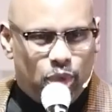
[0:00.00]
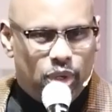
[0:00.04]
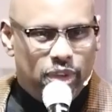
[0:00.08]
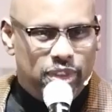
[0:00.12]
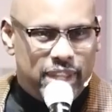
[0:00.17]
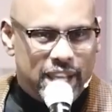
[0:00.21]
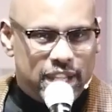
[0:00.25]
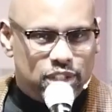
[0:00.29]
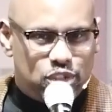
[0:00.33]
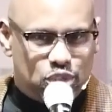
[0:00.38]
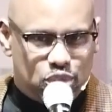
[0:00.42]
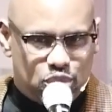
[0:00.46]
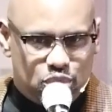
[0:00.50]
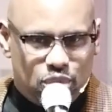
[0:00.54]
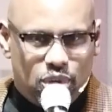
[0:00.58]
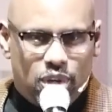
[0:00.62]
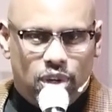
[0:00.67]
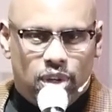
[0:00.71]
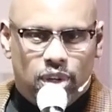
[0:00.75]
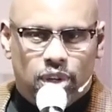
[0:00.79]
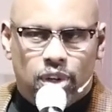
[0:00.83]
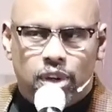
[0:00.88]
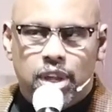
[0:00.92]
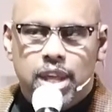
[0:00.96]
on that
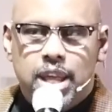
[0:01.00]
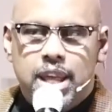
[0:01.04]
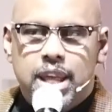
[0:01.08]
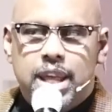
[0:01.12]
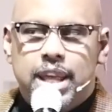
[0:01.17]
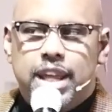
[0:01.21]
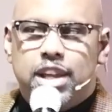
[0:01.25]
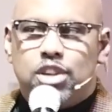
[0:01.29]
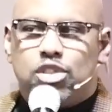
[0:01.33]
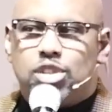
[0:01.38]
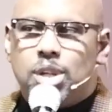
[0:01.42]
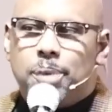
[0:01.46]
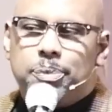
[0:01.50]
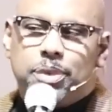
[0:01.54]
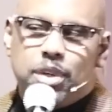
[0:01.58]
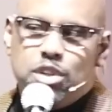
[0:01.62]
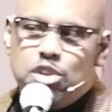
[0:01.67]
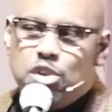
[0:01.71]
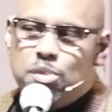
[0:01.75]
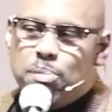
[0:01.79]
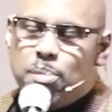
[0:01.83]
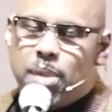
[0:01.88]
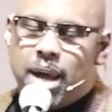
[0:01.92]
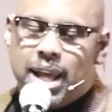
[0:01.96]
strong? Here's something
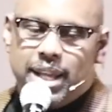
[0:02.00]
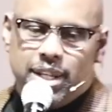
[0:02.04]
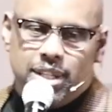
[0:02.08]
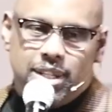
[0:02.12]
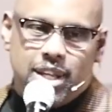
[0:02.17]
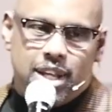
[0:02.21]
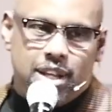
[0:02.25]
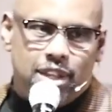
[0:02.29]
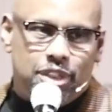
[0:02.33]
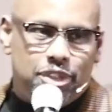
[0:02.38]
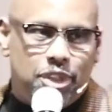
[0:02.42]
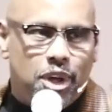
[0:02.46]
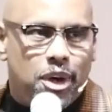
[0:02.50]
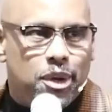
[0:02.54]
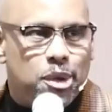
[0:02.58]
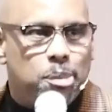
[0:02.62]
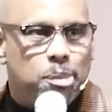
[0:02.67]
you might not have thought